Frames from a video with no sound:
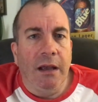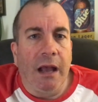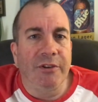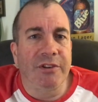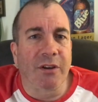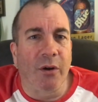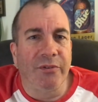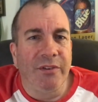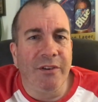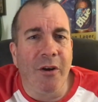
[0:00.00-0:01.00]
And she
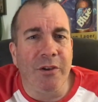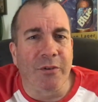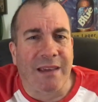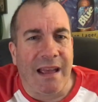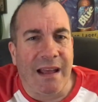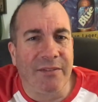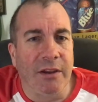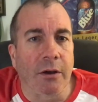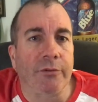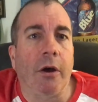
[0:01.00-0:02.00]
goes, "No, you can't." And
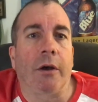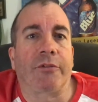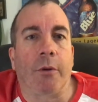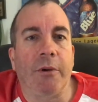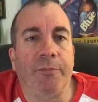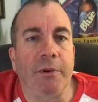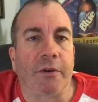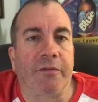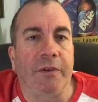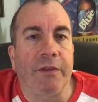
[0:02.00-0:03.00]
he goes, "Oh, so it must be your
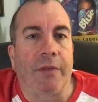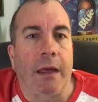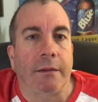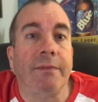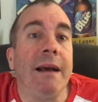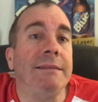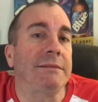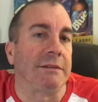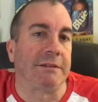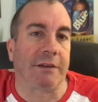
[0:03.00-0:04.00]
feet then." That's
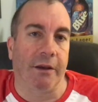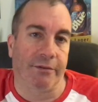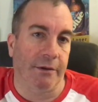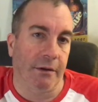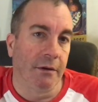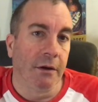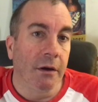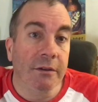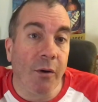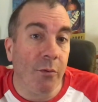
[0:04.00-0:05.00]
disgusting.
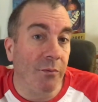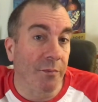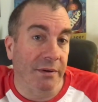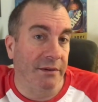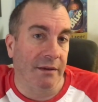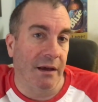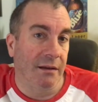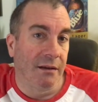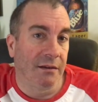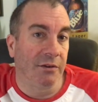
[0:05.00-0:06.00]
Don't repeat that
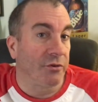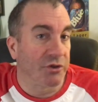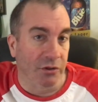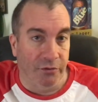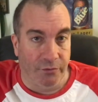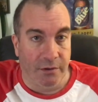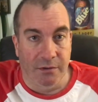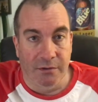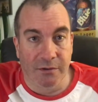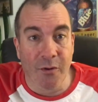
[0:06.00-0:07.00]
to your children.
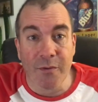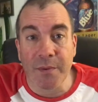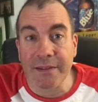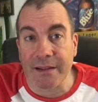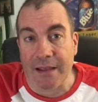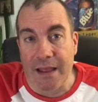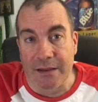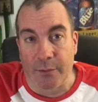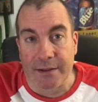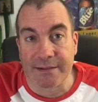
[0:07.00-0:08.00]
Don't repeat that to
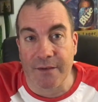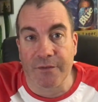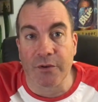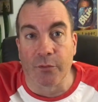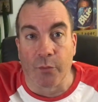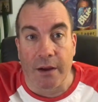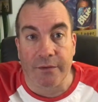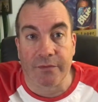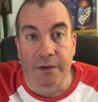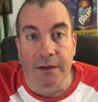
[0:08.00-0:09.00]
anyone except for your
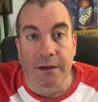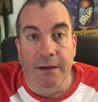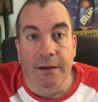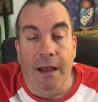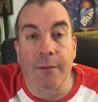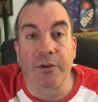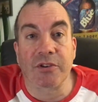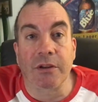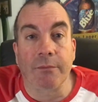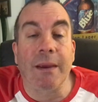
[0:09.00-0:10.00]
wife. And when
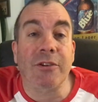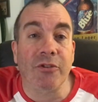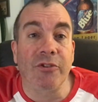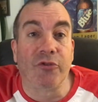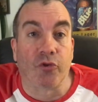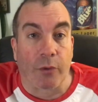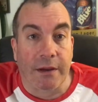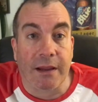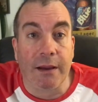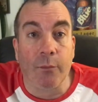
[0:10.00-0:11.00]
make sure she's
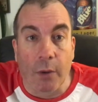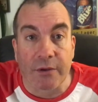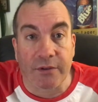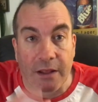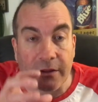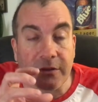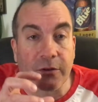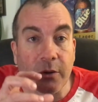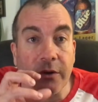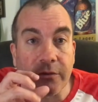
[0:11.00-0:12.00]
drinking when you tell it to
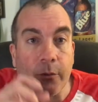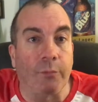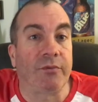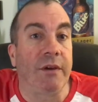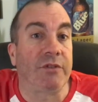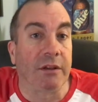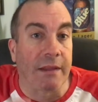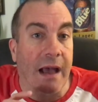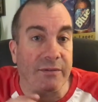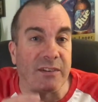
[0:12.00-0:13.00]
her. So if she
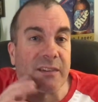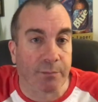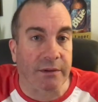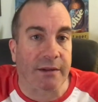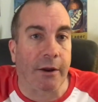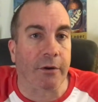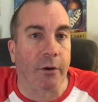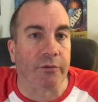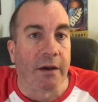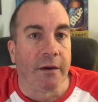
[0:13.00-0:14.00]
laughs, she spits it out her
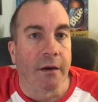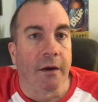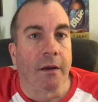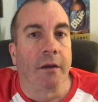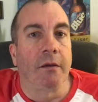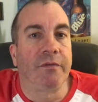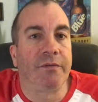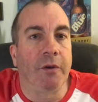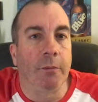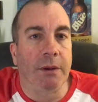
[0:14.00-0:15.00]
nose.
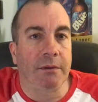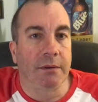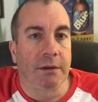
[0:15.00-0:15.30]
Film it